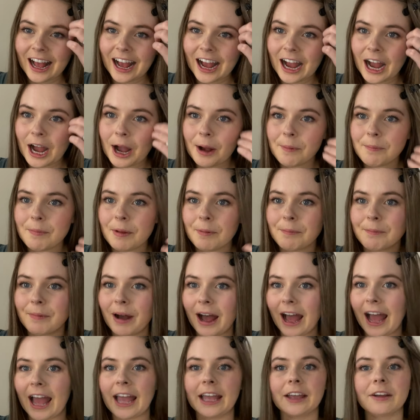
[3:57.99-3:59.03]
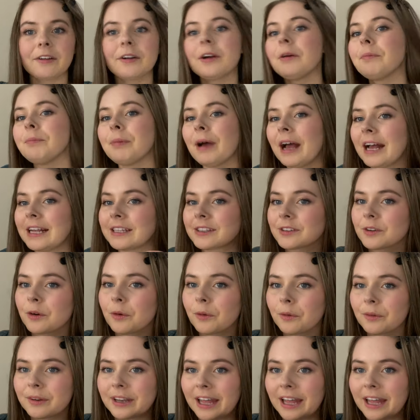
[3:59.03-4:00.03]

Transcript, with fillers: um, my crimper has gone